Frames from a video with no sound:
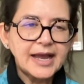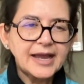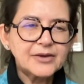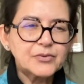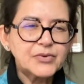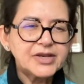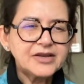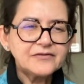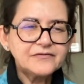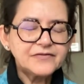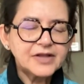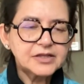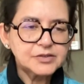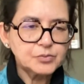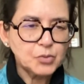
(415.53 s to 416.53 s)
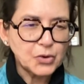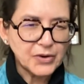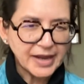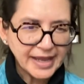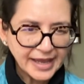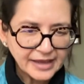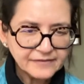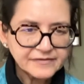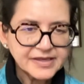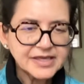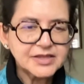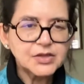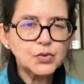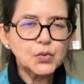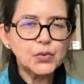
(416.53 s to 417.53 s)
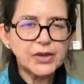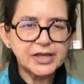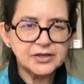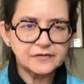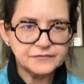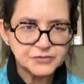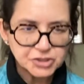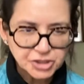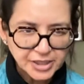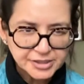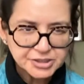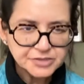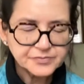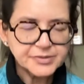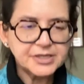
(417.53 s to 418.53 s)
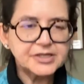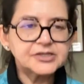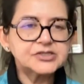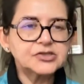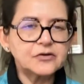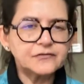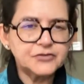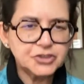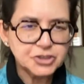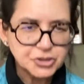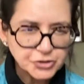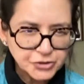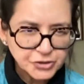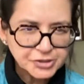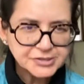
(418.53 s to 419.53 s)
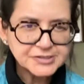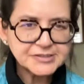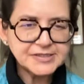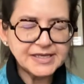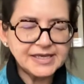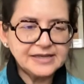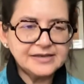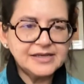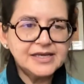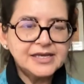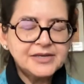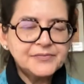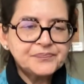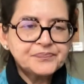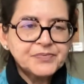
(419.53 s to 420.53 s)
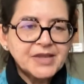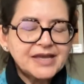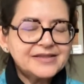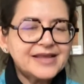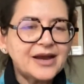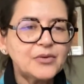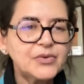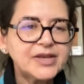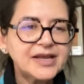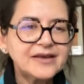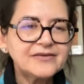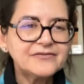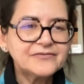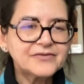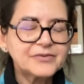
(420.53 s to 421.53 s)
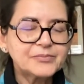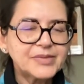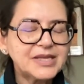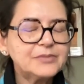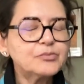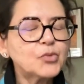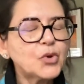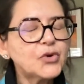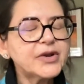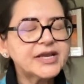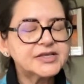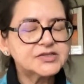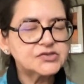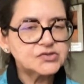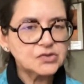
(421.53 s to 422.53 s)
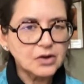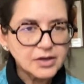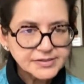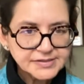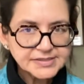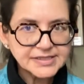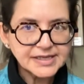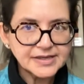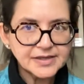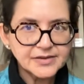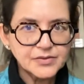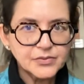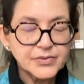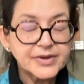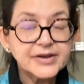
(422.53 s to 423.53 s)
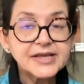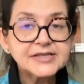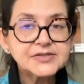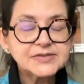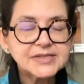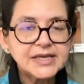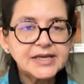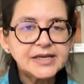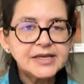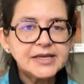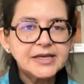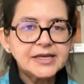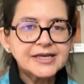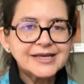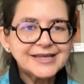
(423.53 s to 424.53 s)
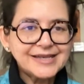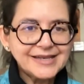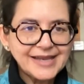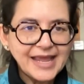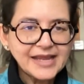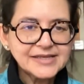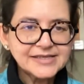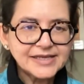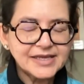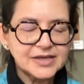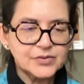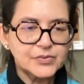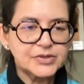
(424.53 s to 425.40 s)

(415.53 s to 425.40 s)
I would have felt more heavy, the weight of judgments, of shoulds, and that would have been more exhausting. Whereas connecting